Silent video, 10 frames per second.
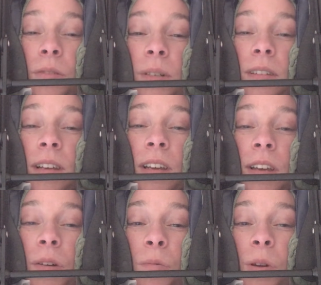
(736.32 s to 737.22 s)
with,
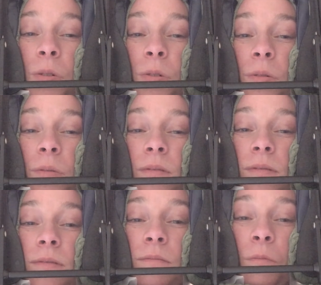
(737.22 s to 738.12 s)
we all
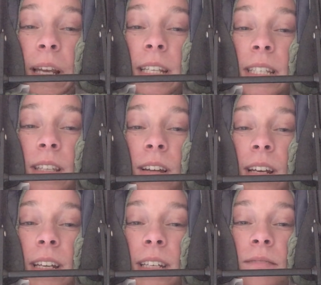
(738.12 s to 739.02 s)
went
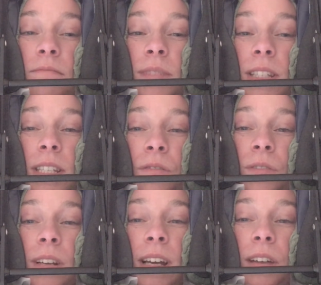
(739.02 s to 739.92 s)
slightly
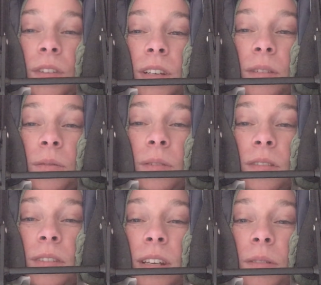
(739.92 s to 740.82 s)
different
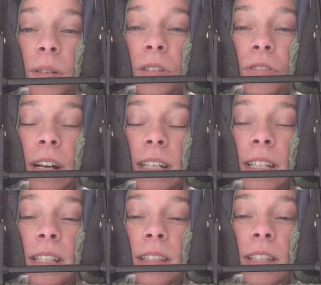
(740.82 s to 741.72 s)
avenues, you know, and
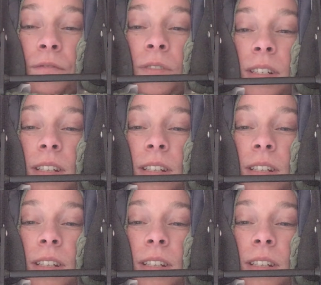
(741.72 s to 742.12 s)
attracted different